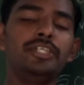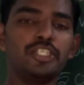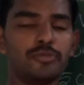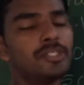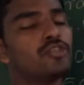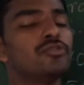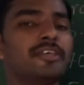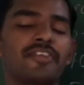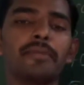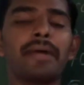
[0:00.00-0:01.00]
distribute to
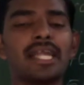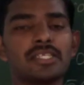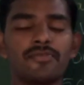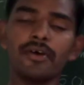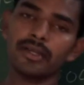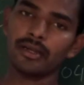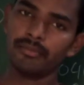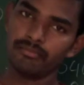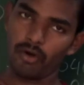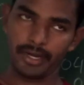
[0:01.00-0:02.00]
different parts of our
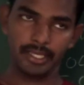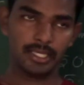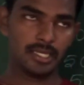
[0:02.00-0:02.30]
body.